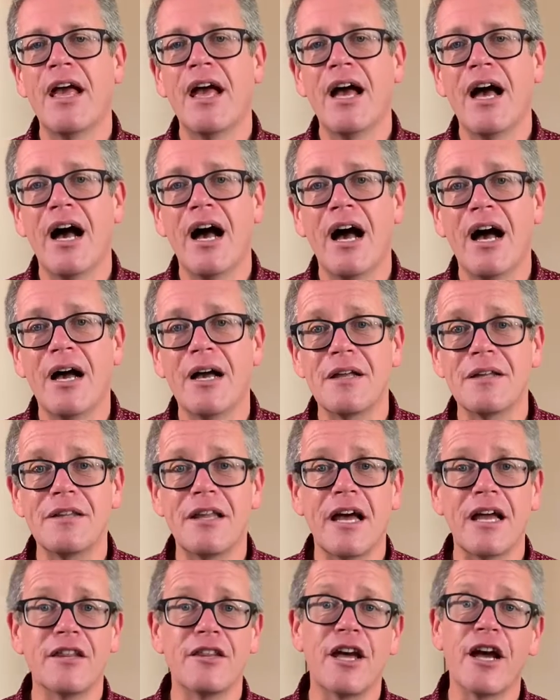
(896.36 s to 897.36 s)
uh,
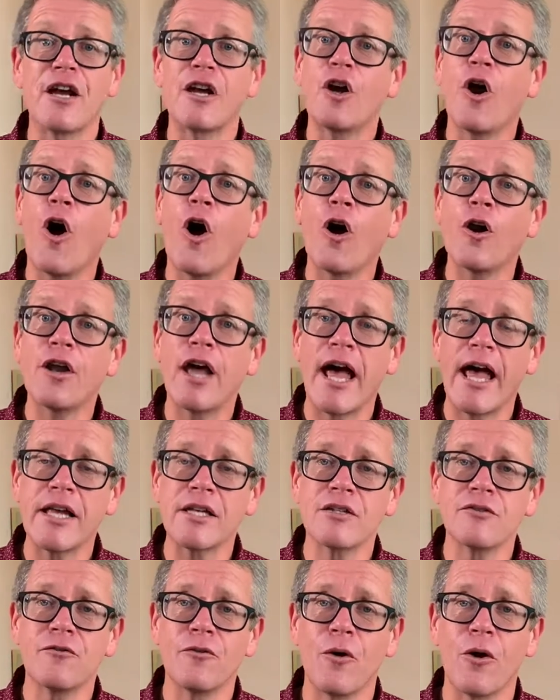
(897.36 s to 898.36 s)
that, that God
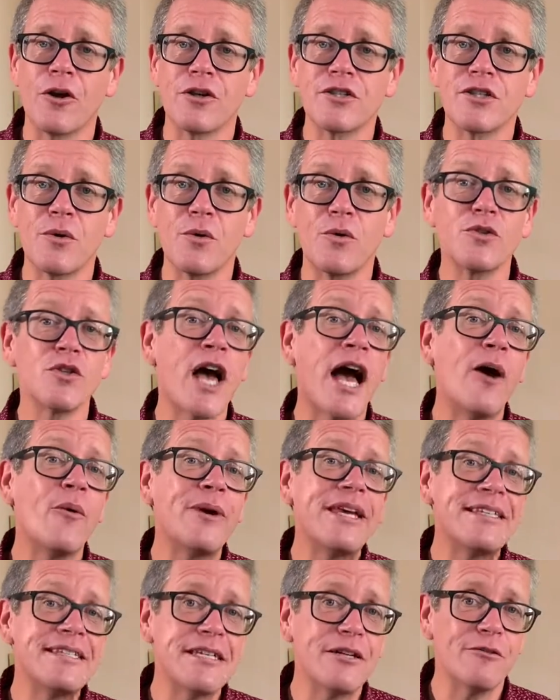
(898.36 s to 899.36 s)
has for us. So, so, how
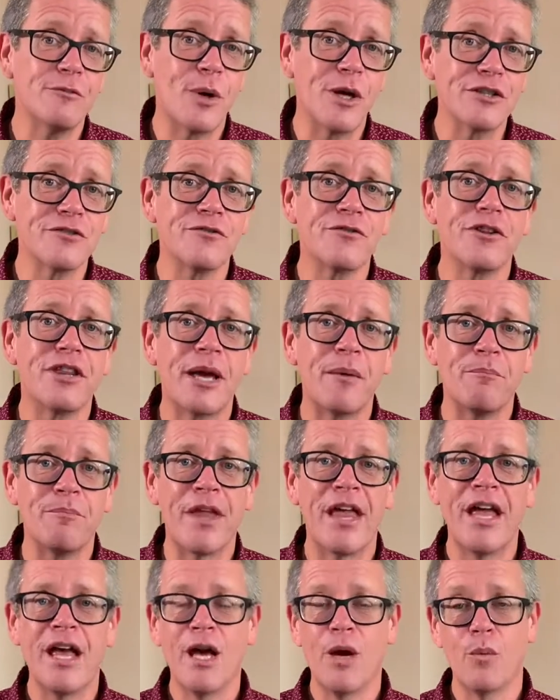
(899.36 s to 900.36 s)
easy it was for them
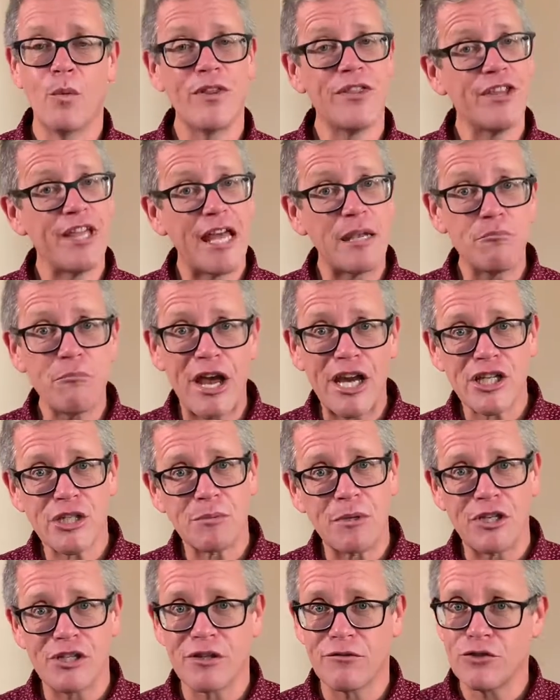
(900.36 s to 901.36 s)
with the
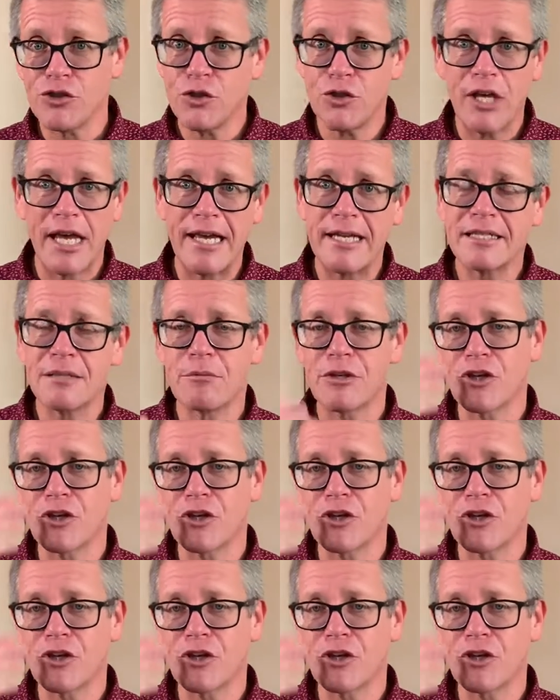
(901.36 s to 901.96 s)
enmeshment of Judaism and